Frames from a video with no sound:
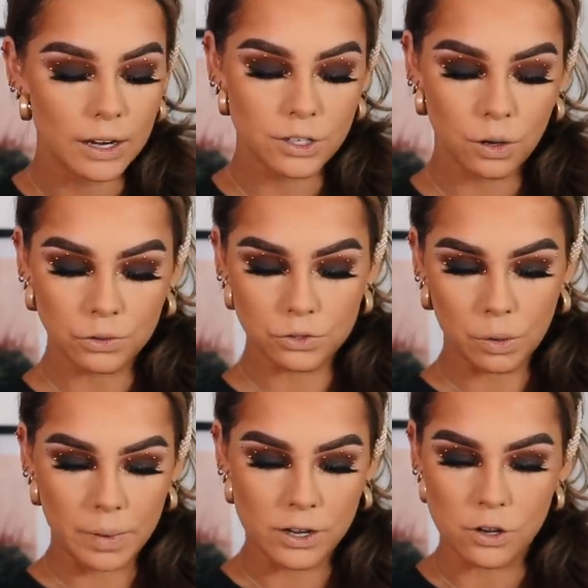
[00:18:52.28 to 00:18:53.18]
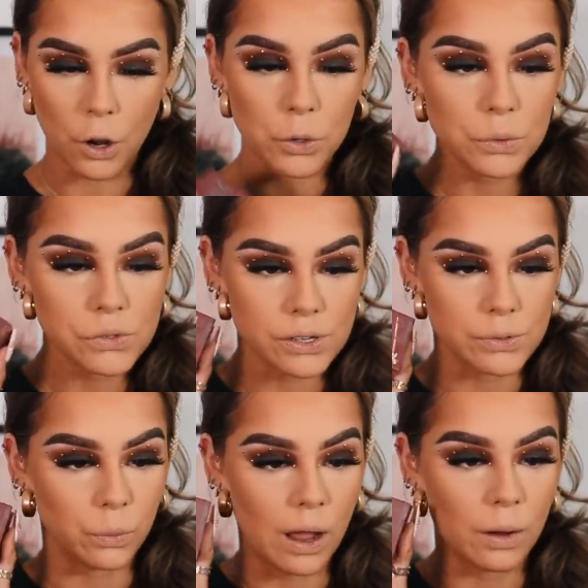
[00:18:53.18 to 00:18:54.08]
I like to contour my nose
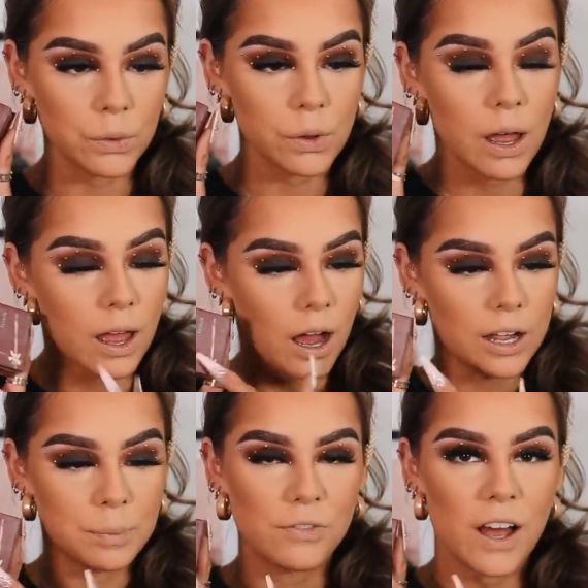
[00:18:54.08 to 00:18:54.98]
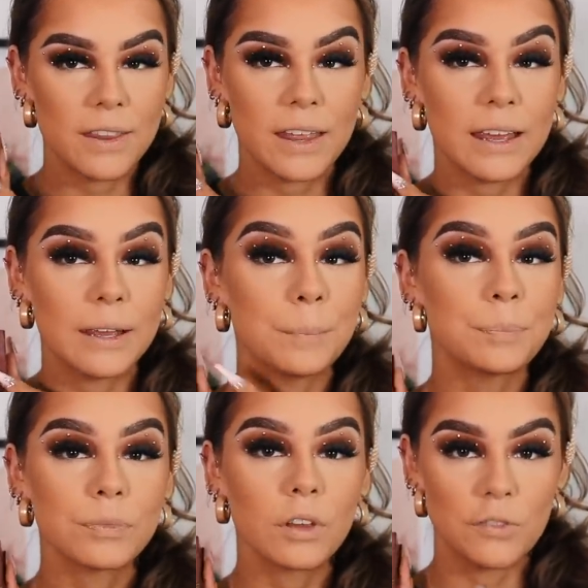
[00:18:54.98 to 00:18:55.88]
as well. I prefer the
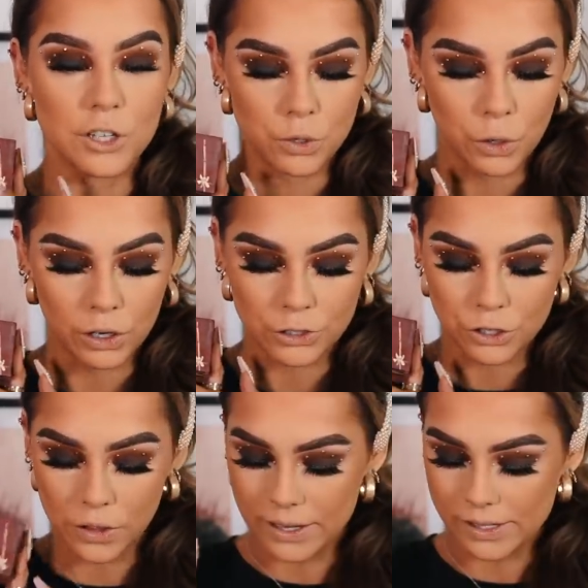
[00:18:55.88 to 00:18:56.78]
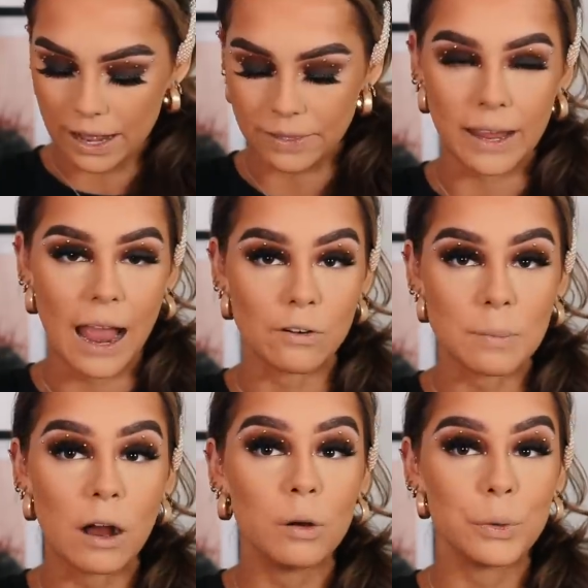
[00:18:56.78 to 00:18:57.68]
original Hoola to do this than the
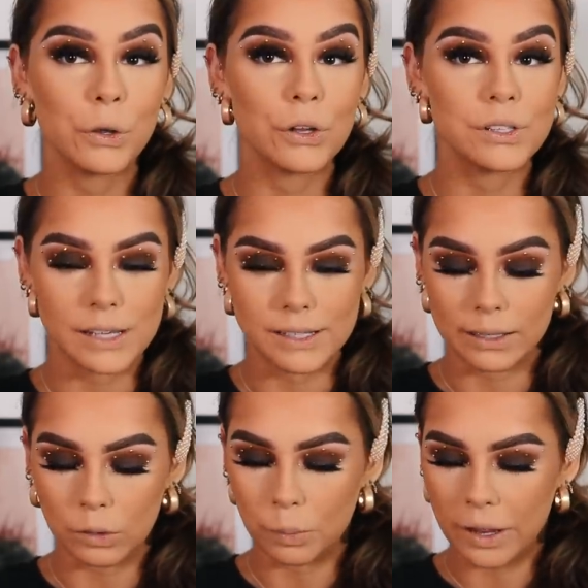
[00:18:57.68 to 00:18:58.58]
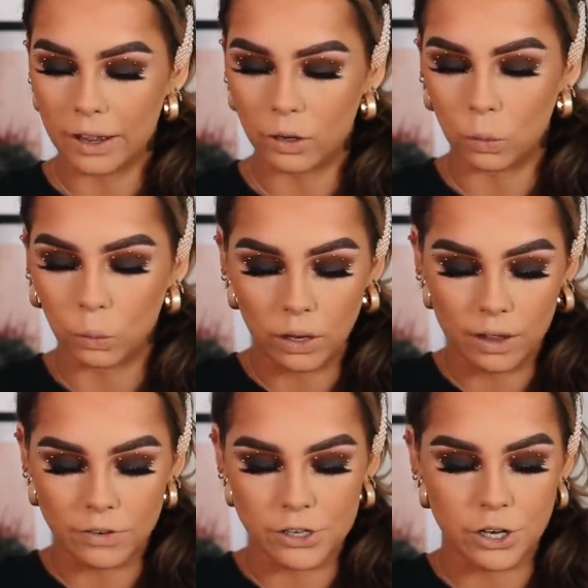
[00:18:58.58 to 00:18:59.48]
caramel because it's a little bit
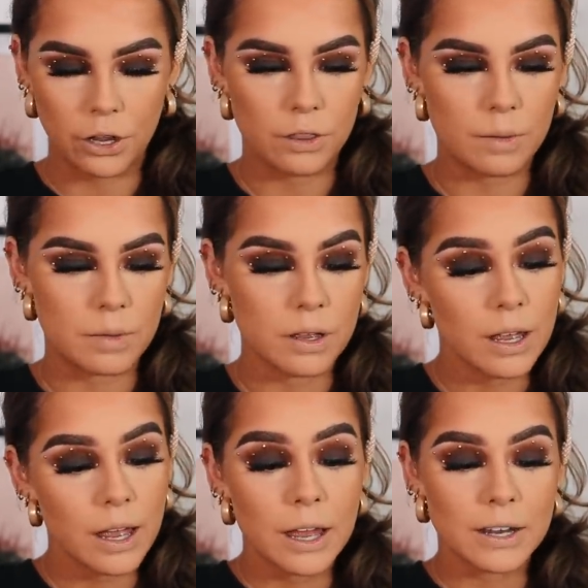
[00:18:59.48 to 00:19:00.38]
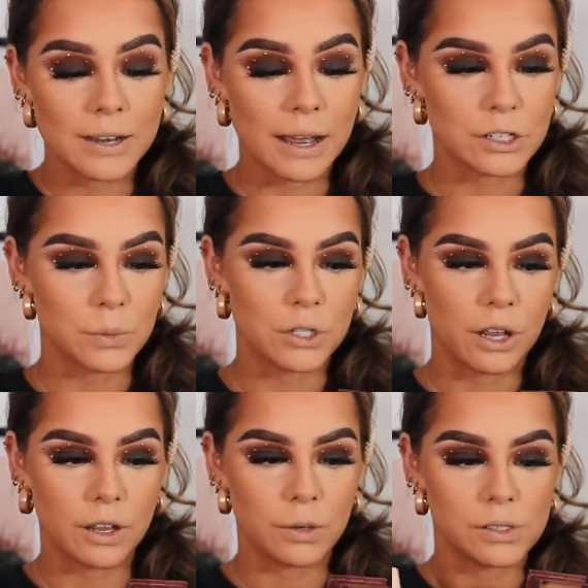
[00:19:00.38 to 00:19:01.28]
cooler. If I show you them next to each
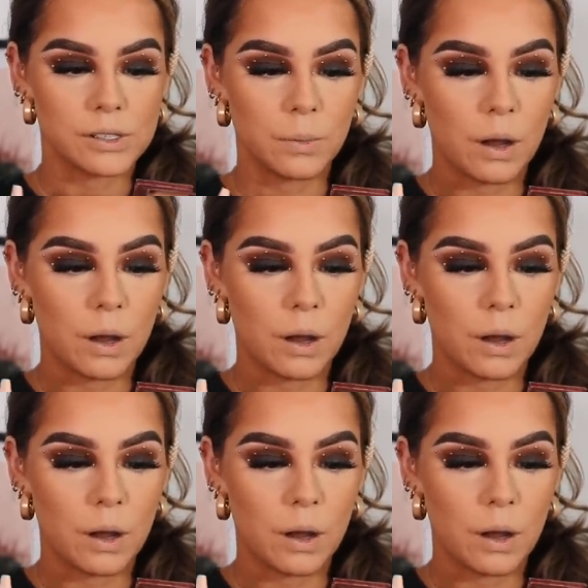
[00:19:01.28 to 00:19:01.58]
other, you'll see